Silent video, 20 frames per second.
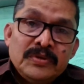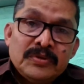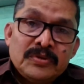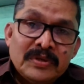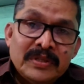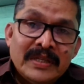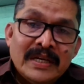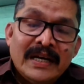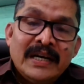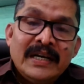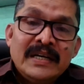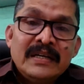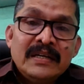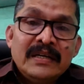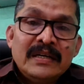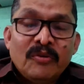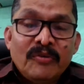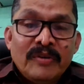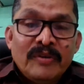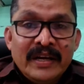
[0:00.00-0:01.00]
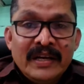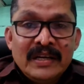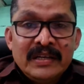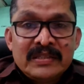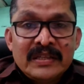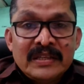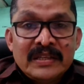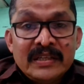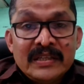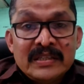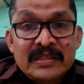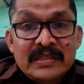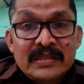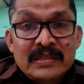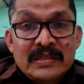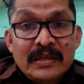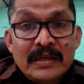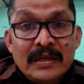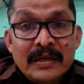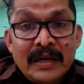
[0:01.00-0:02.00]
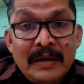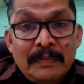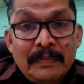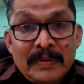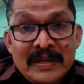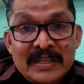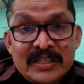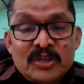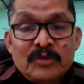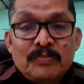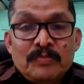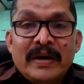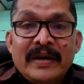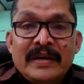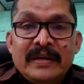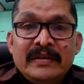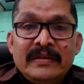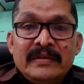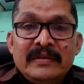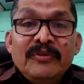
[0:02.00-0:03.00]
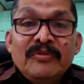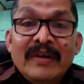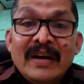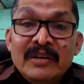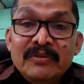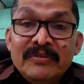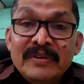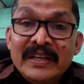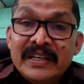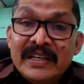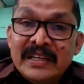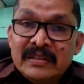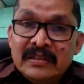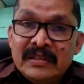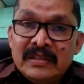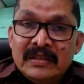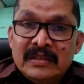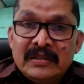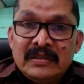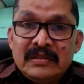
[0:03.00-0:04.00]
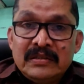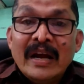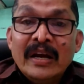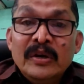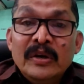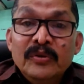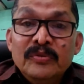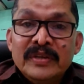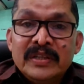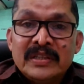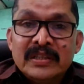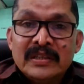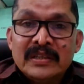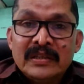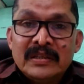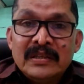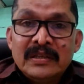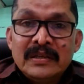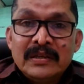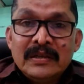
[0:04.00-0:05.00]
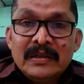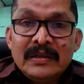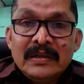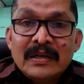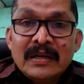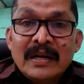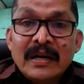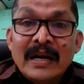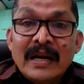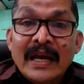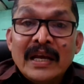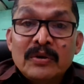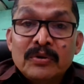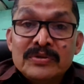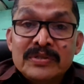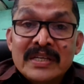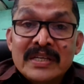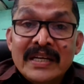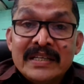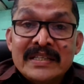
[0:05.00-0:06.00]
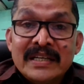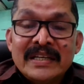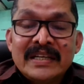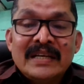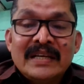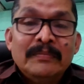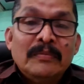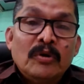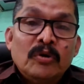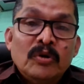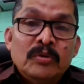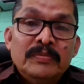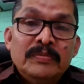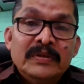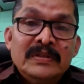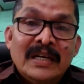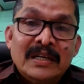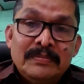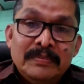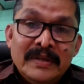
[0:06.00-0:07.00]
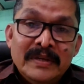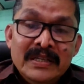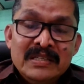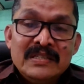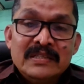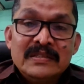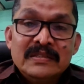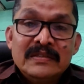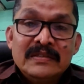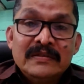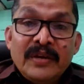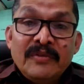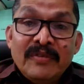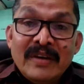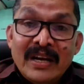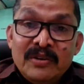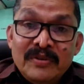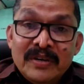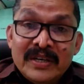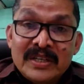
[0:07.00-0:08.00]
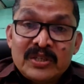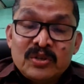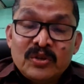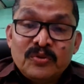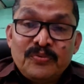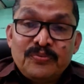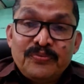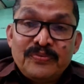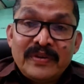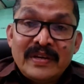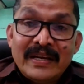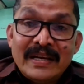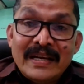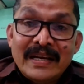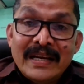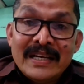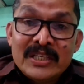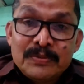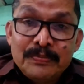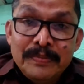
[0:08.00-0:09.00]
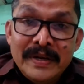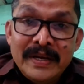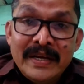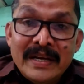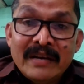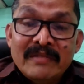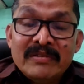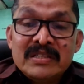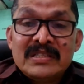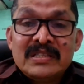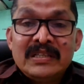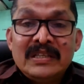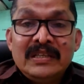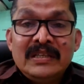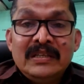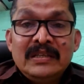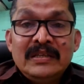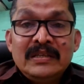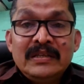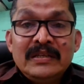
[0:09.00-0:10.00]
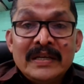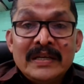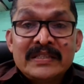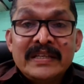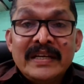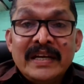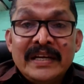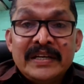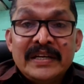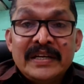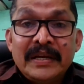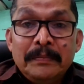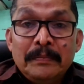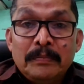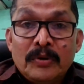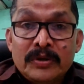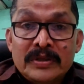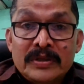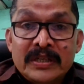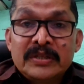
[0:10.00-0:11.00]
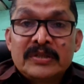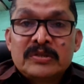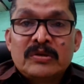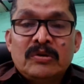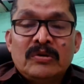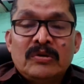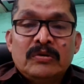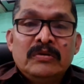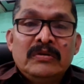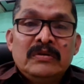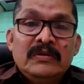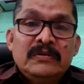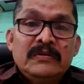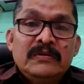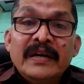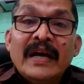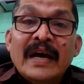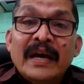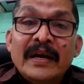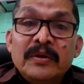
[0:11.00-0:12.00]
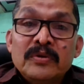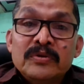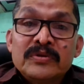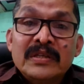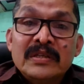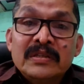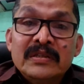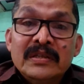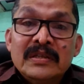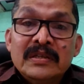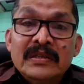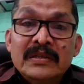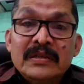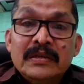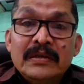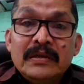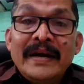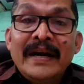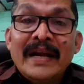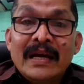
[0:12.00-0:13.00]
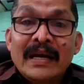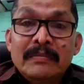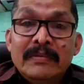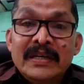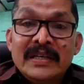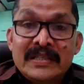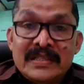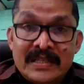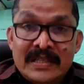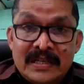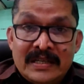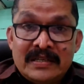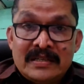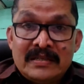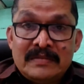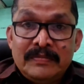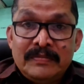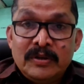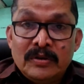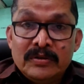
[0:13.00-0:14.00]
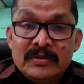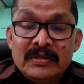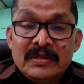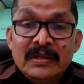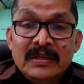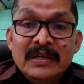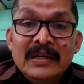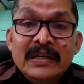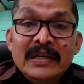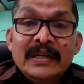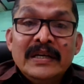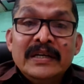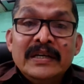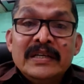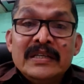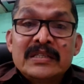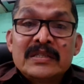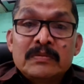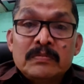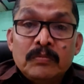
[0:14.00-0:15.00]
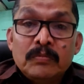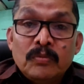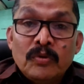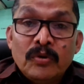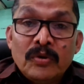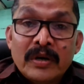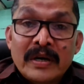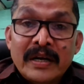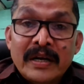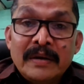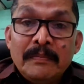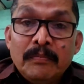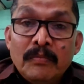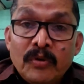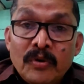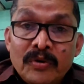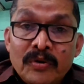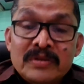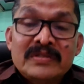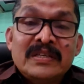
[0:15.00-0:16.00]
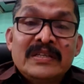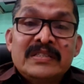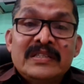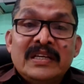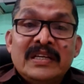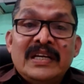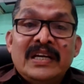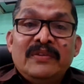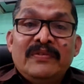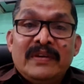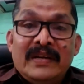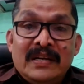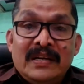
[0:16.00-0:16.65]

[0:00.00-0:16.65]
So that nowadays it is replaced by evaluating the value with a glycosylated hemoglobin. That means evaluation of HbA1c plays great important role in diagnosing the pre-diabetic status, because it is more and more sensitive